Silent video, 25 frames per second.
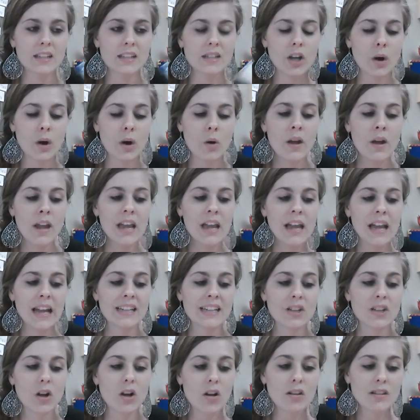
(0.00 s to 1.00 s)
So
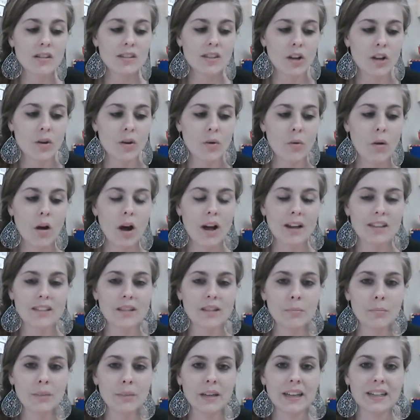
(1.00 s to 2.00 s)
it's also
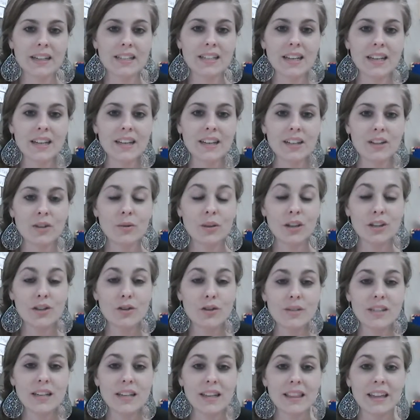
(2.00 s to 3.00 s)
awesome because you can
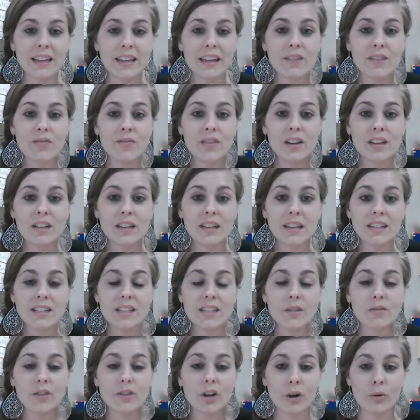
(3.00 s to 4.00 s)
use it in the
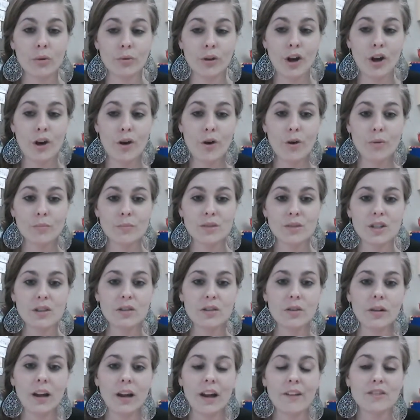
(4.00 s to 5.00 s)
convenience of your own home, so you
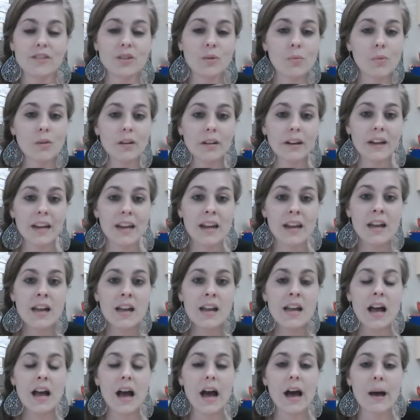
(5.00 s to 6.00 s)
don't have to worry
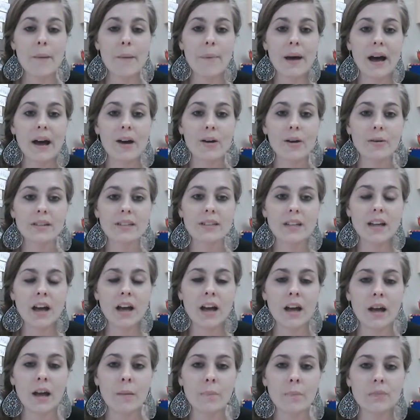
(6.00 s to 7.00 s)
about
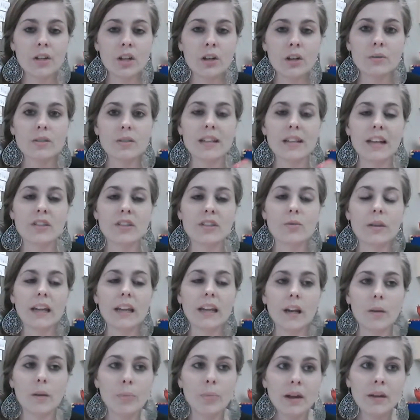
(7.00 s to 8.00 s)

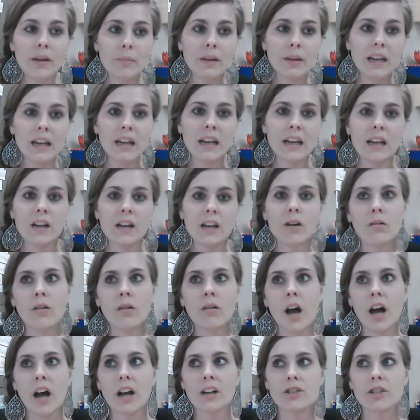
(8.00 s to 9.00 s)
scheduling an appointment and, oh
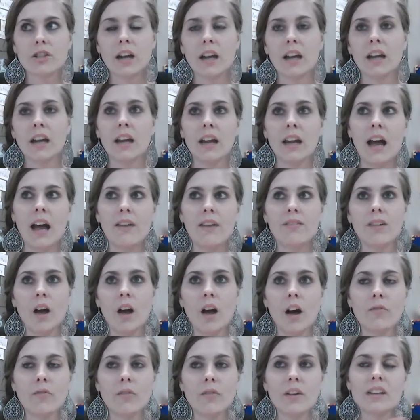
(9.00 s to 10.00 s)
gosh, I have a
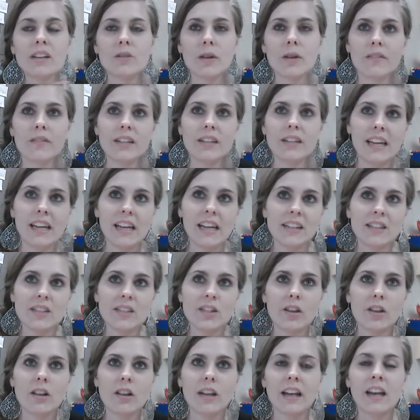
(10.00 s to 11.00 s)
conflict, so I have to
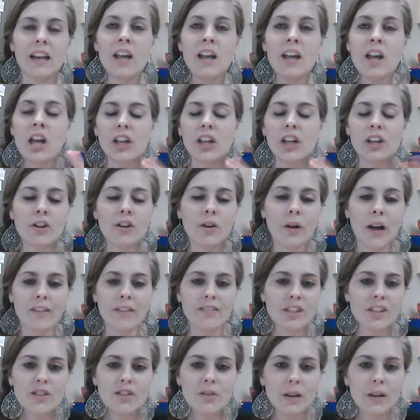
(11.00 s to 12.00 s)
cancel, and you don't have
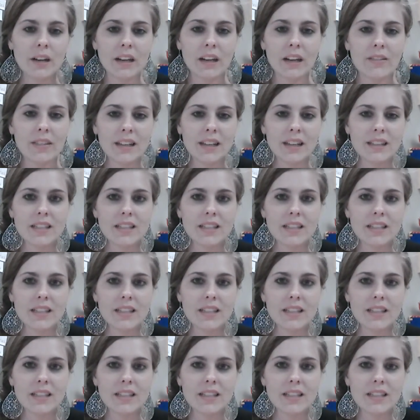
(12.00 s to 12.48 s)
to do any of that